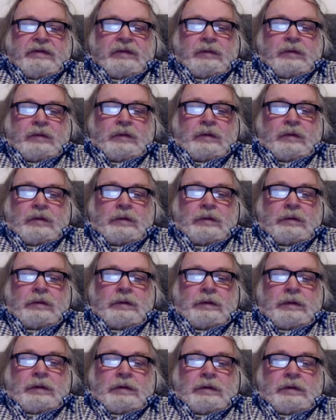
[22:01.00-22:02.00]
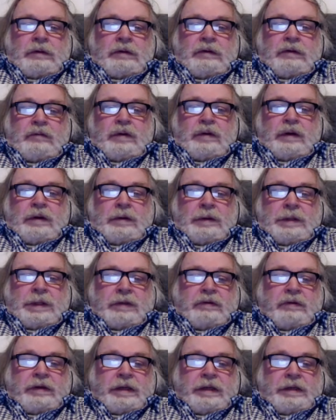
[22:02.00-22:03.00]
before the
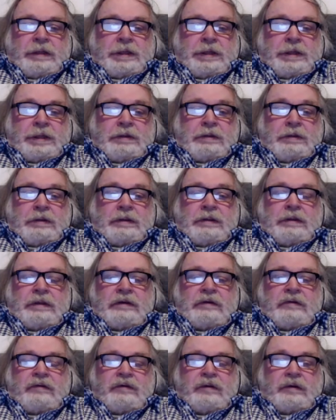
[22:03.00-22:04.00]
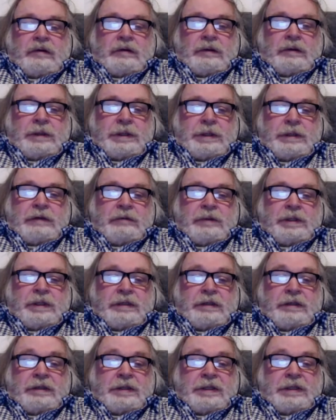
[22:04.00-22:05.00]
world's creation in the chronology of
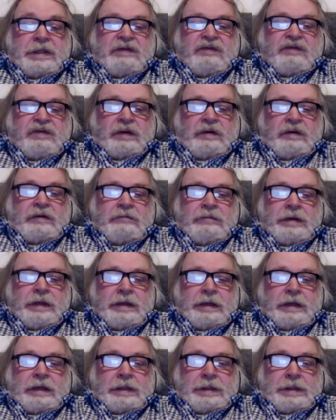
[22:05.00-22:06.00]
Genesis, followed by